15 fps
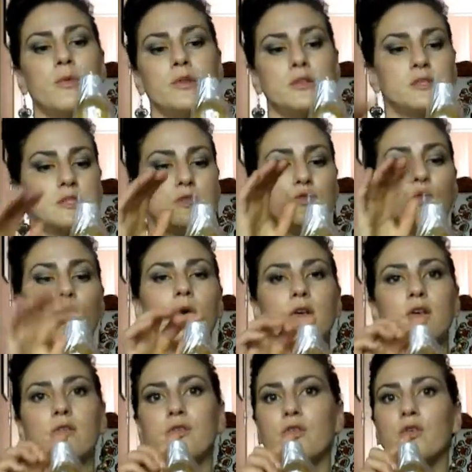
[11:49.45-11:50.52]
But this is
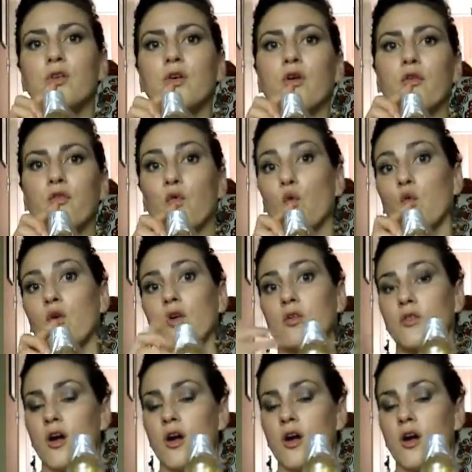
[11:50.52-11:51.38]
wonderful for